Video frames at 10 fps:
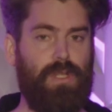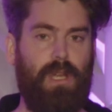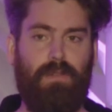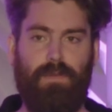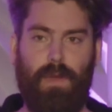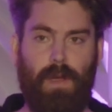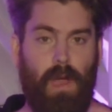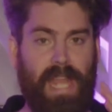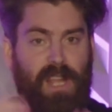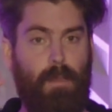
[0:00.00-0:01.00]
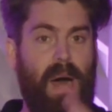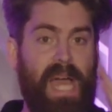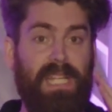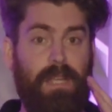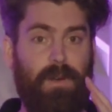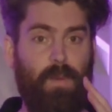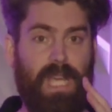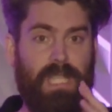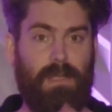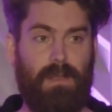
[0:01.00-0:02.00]
use of and combine in different
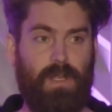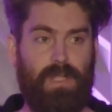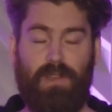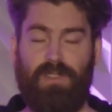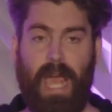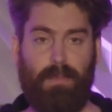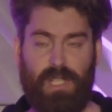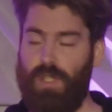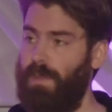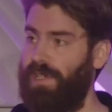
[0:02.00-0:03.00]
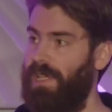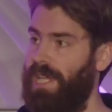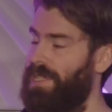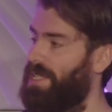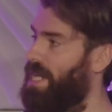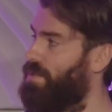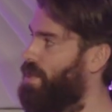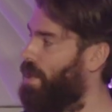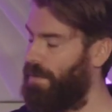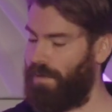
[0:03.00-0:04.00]
ways. So there's the amplitude modulation, as we
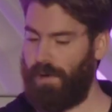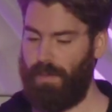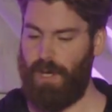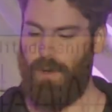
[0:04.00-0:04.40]
saw before. We